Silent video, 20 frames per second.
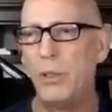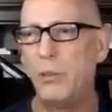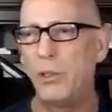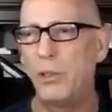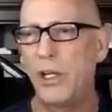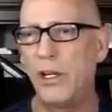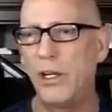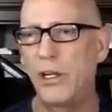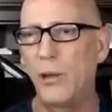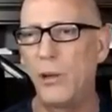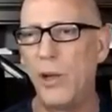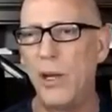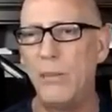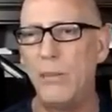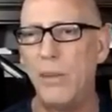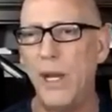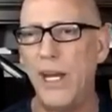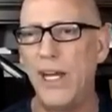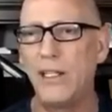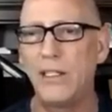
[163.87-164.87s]
do people get a
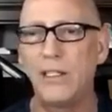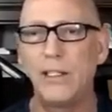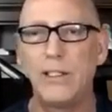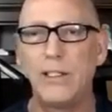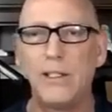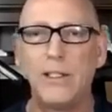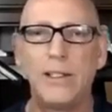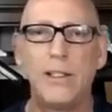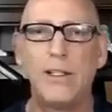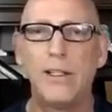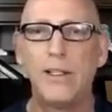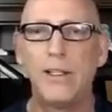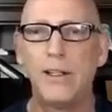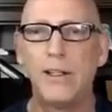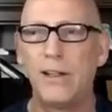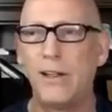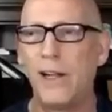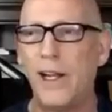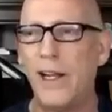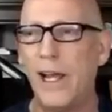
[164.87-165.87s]
great mate?
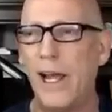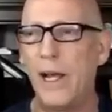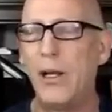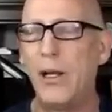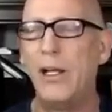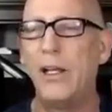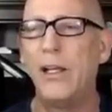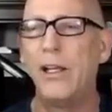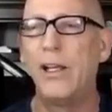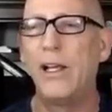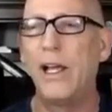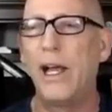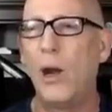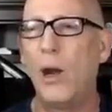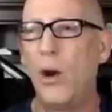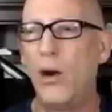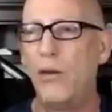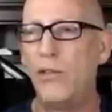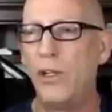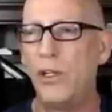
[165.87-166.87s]
All right?
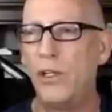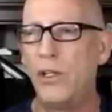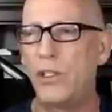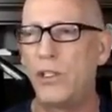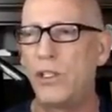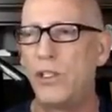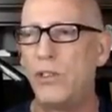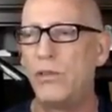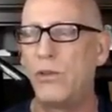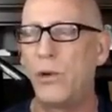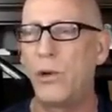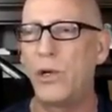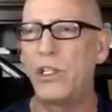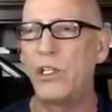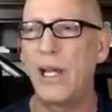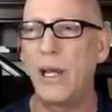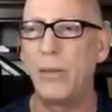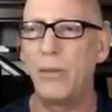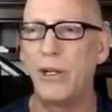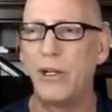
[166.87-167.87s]
How often does
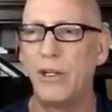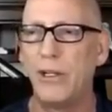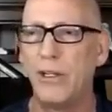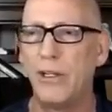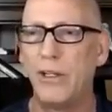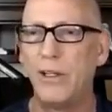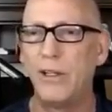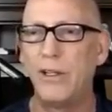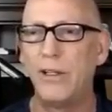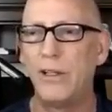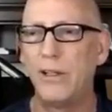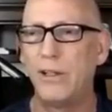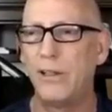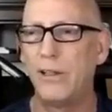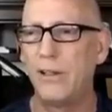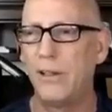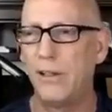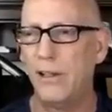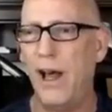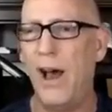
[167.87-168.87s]
divorce happen?
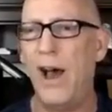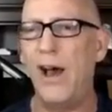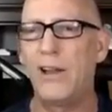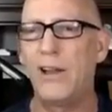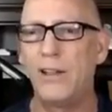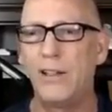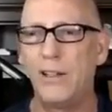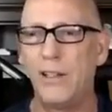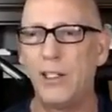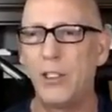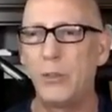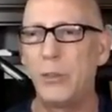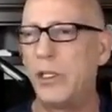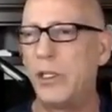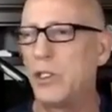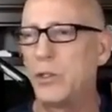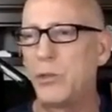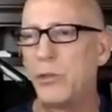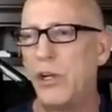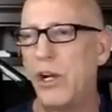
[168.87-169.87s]
A lot. It's
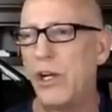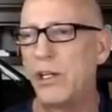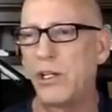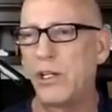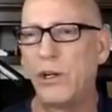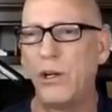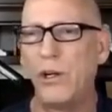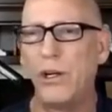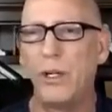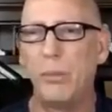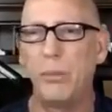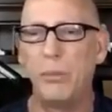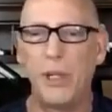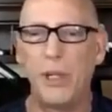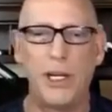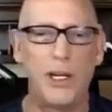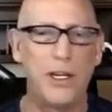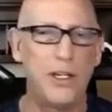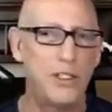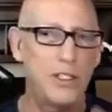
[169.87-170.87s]
because we're not good at
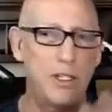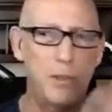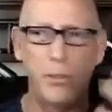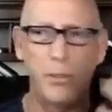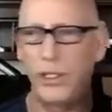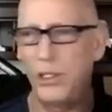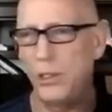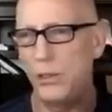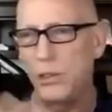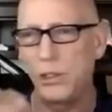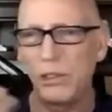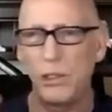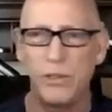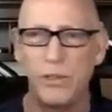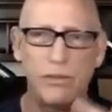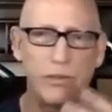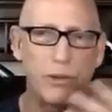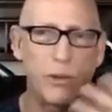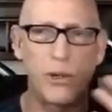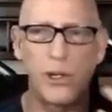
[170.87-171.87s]
picking somebody who's
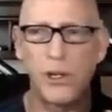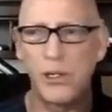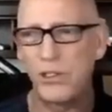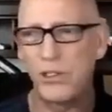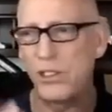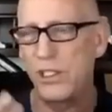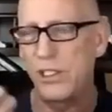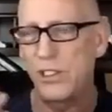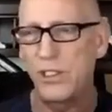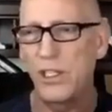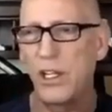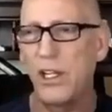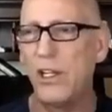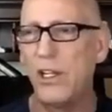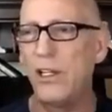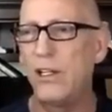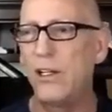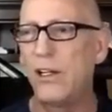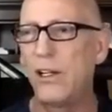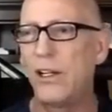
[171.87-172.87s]
good for us that's
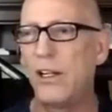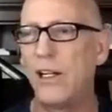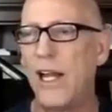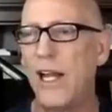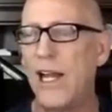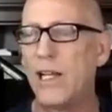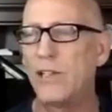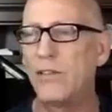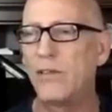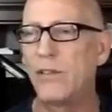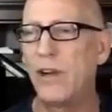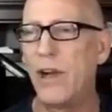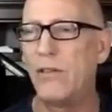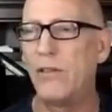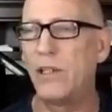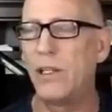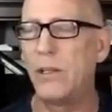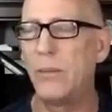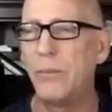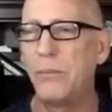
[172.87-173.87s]
going to last
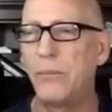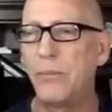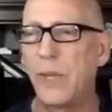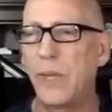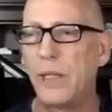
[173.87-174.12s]
forever.